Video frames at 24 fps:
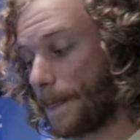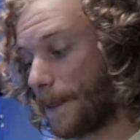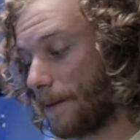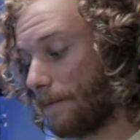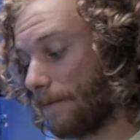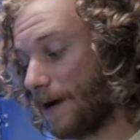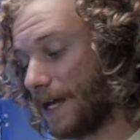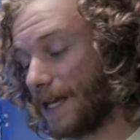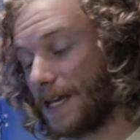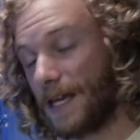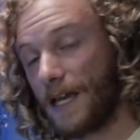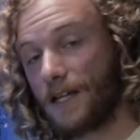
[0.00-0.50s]

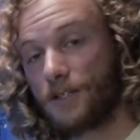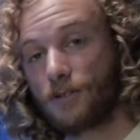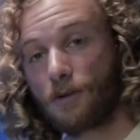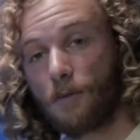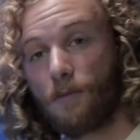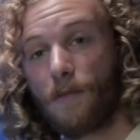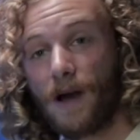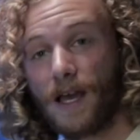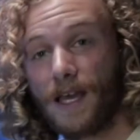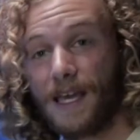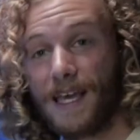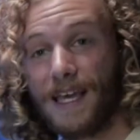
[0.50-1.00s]
my kick
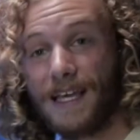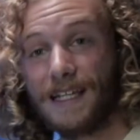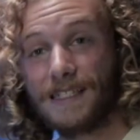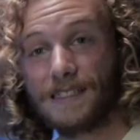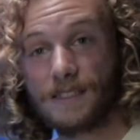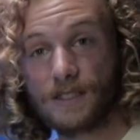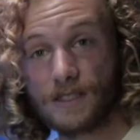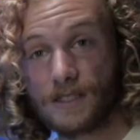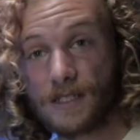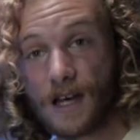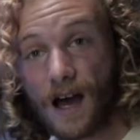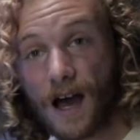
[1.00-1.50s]
drum mic
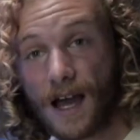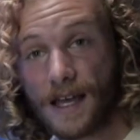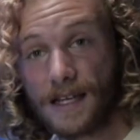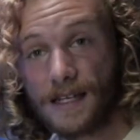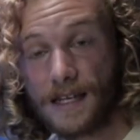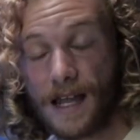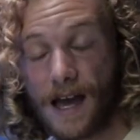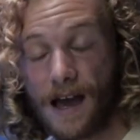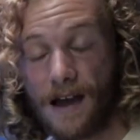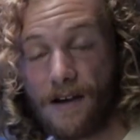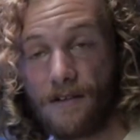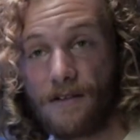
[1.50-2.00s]

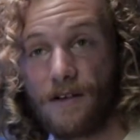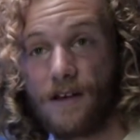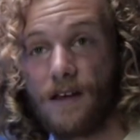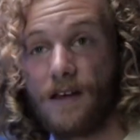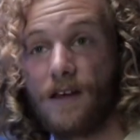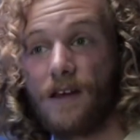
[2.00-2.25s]
inside now.